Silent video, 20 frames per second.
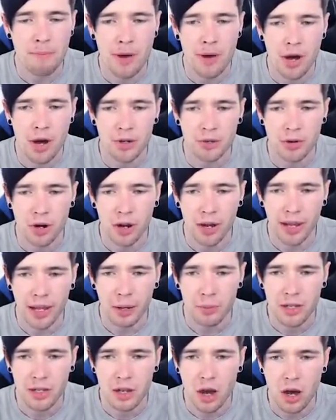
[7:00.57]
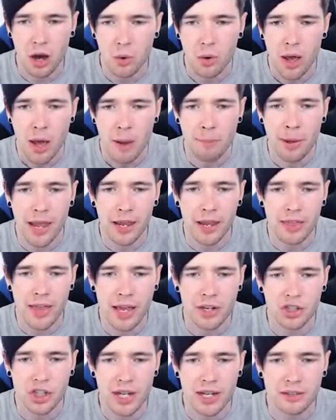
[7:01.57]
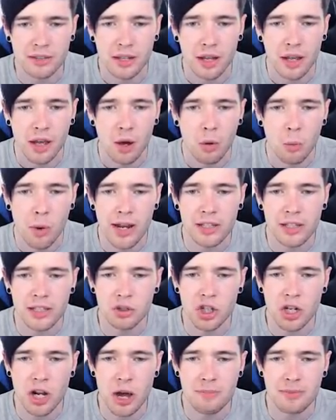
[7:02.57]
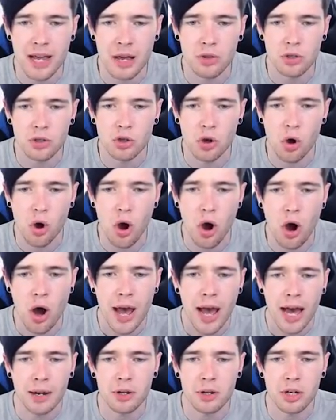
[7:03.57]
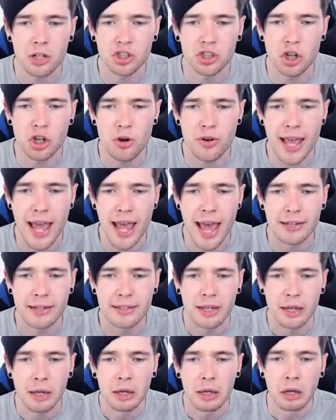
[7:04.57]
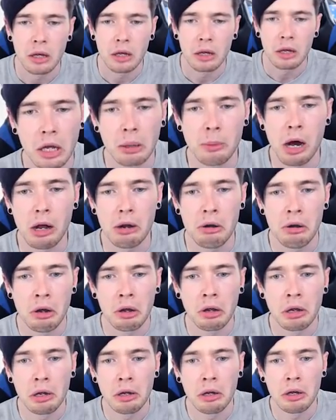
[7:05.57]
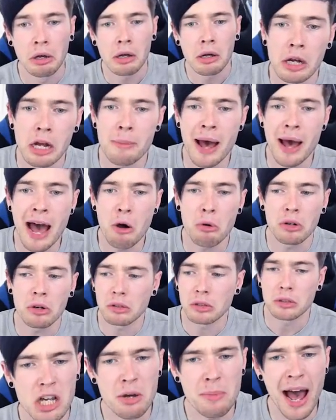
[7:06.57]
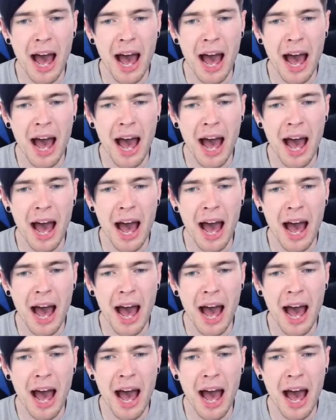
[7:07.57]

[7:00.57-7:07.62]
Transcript: murderer. Here we go. Pink, there she is. Wait until she comes out the door and I'm going to shoot her in the head. Come on. Come out. Come